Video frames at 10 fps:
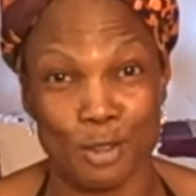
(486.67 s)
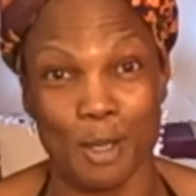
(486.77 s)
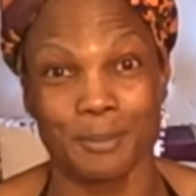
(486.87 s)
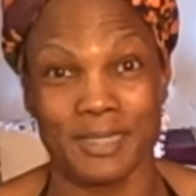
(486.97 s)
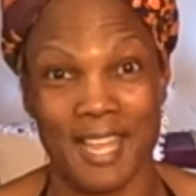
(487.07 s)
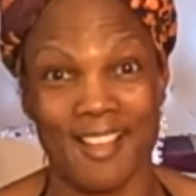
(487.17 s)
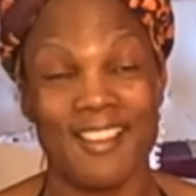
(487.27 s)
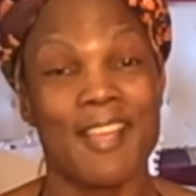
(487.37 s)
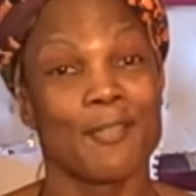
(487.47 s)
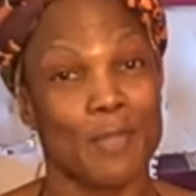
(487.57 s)
You know what I'm saying?
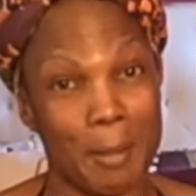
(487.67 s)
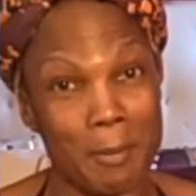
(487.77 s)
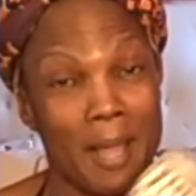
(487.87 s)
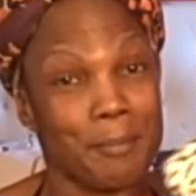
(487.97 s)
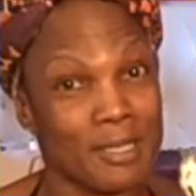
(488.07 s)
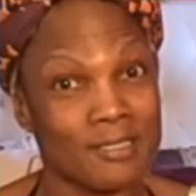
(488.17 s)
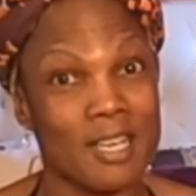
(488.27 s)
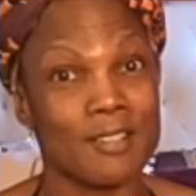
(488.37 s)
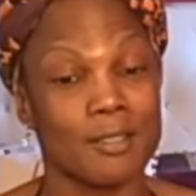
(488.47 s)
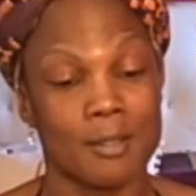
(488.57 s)
That might be
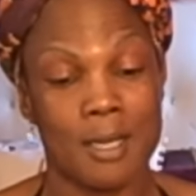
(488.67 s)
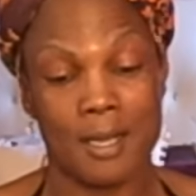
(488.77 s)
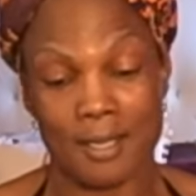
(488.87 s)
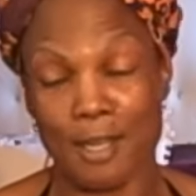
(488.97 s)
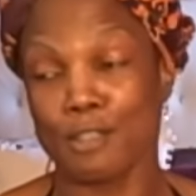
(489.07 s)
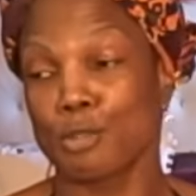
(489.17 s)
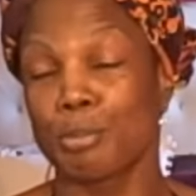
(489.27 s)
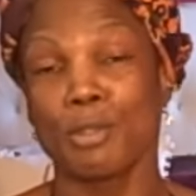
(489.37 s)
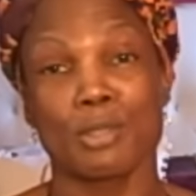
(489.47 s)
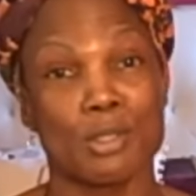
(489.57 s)
another
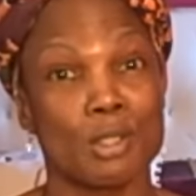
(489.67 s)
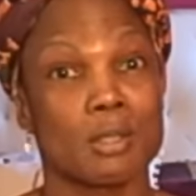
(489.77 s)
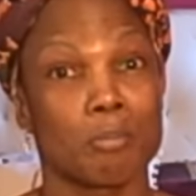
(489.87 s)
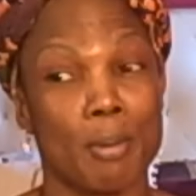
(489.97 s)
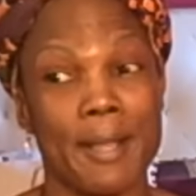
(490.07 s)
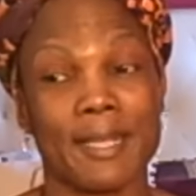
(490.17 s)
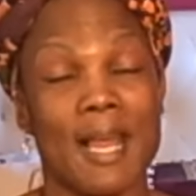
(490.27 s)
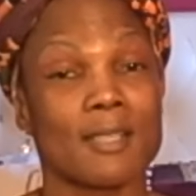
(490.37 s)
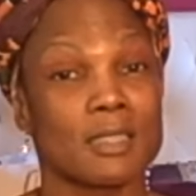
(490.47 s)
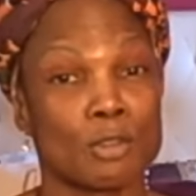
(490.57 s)
contribution to some
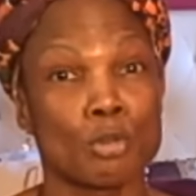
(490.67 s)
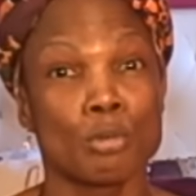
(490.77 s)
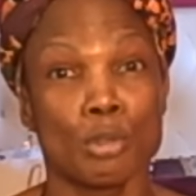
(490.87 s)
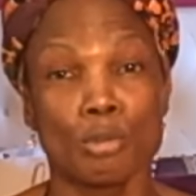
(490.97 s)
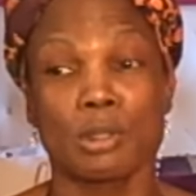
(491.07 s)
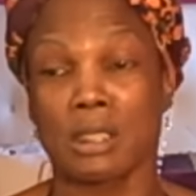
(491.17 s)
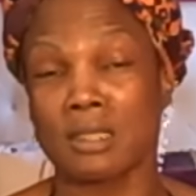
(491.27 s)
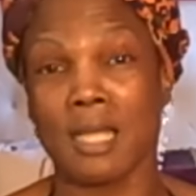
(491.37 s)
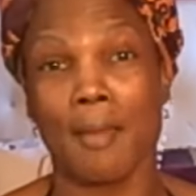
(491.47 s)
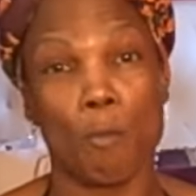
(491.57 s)
breakouts is you using the
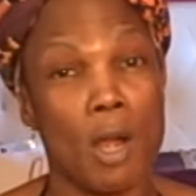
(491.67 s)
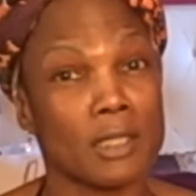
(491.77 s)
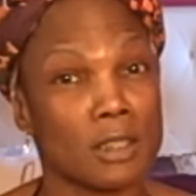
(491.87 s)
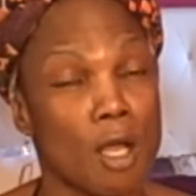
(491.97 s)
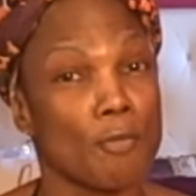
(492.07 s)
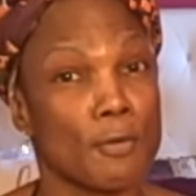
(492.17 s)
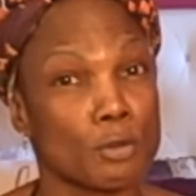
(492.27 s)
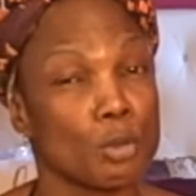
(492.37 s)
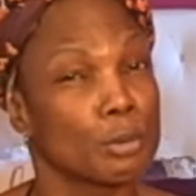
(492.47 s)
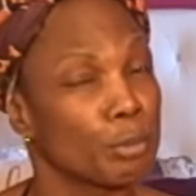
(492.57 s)
same washcloth on
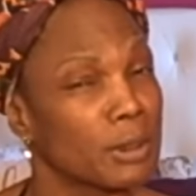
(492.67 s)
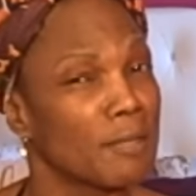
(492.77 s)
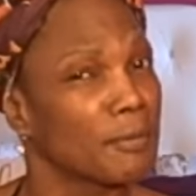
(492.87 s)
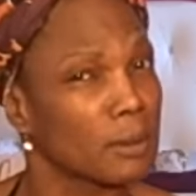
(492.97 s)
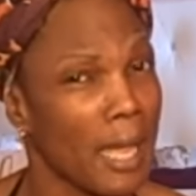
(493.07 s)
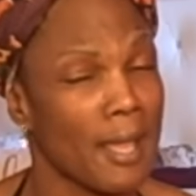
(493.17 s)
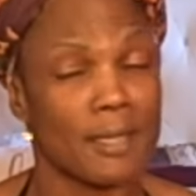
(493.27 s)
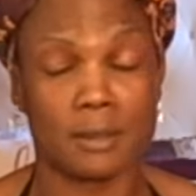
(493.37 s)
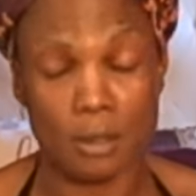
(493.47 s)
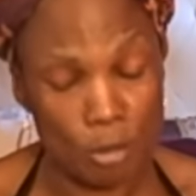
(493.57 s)
two or three different
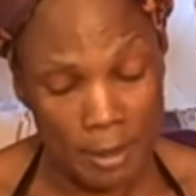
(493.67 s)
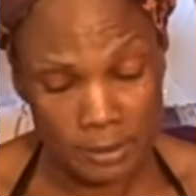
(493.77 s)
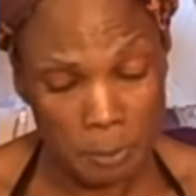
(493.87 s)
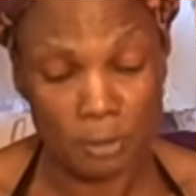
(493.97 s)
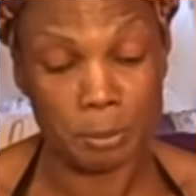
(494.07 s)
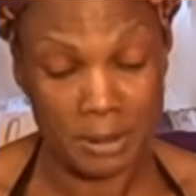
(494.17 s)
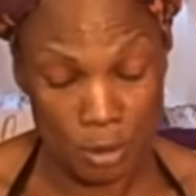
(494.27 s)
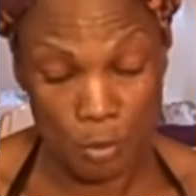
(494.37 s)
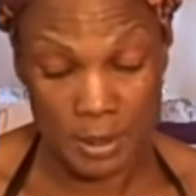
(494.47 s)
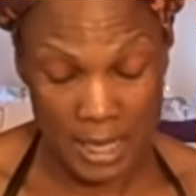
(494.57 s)
things and you ain't supposed to be
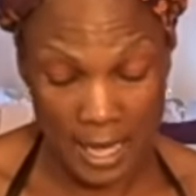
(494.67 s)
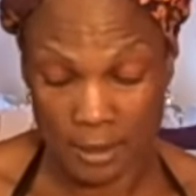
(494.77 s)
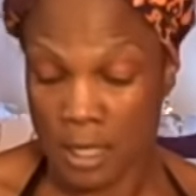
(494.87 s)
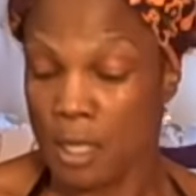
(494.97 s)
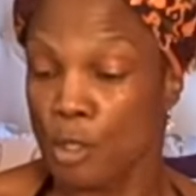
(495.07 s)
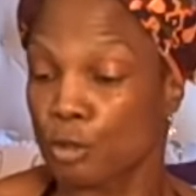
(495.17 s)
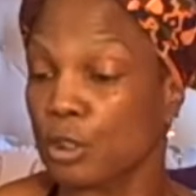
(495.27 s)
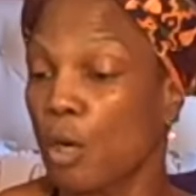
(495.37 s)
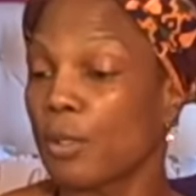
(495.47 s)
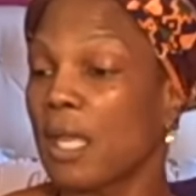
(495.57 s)
doing that.
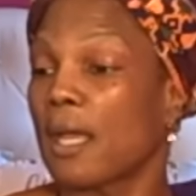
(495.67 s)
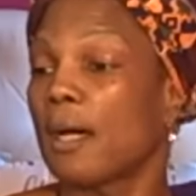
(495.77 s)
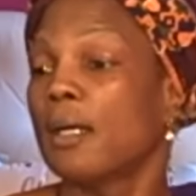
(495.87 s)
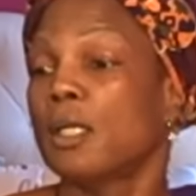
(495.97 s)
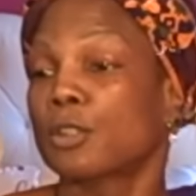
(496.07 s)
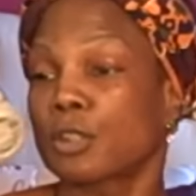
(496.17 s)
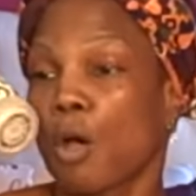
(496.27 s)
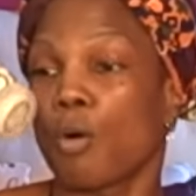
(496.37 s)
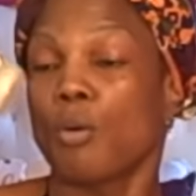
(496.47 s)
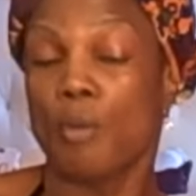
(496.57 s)
So yeah,
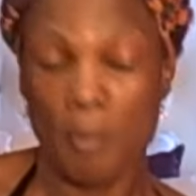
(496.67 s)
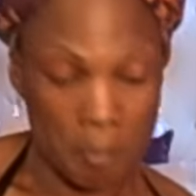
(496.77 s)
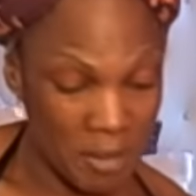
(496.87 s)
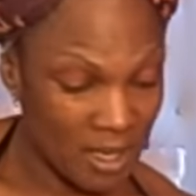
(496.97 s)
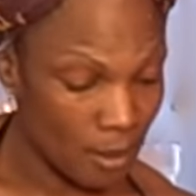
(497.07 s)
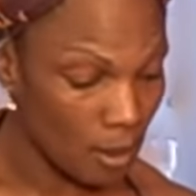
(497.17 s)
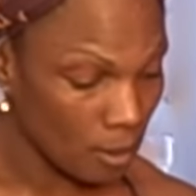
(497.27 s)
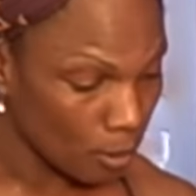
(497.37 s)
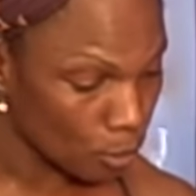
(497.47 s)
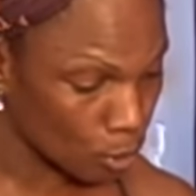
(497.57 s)
so Mia
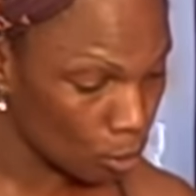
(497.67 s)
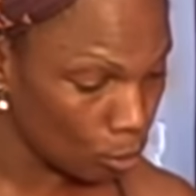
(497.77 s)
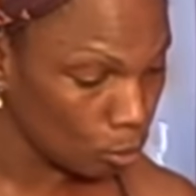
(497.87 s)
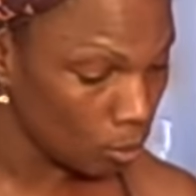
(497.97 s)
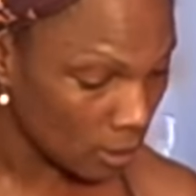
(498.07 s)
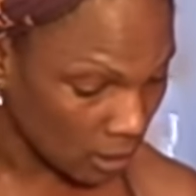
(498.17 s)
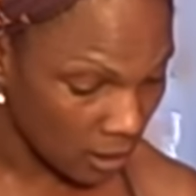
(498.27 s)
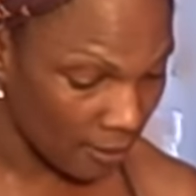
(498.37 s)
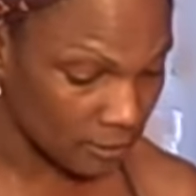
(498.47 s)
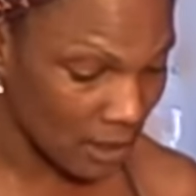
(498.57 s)
to
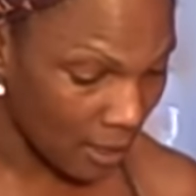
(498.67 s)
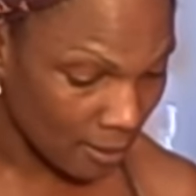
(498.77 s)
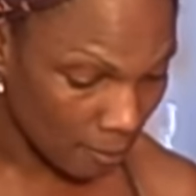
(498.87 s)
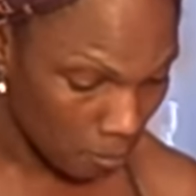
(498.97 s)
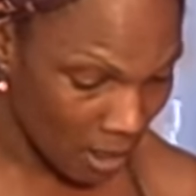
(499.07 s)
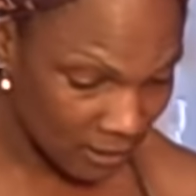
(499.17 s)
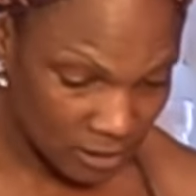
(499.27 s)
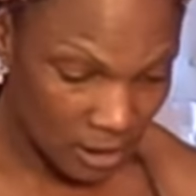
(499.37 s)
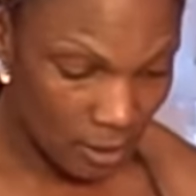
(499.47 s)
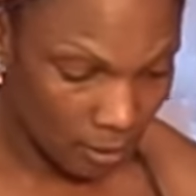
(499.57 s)
Claire Sonic, my
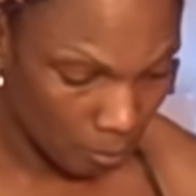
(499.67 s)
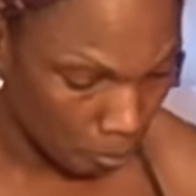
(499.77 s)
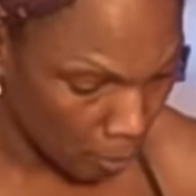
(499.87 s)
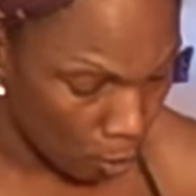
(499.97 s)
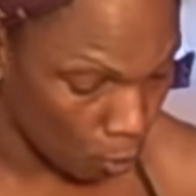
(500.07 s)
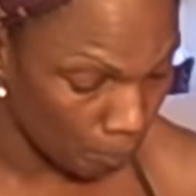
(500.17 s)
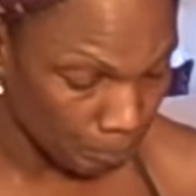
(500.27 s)
shit, boom.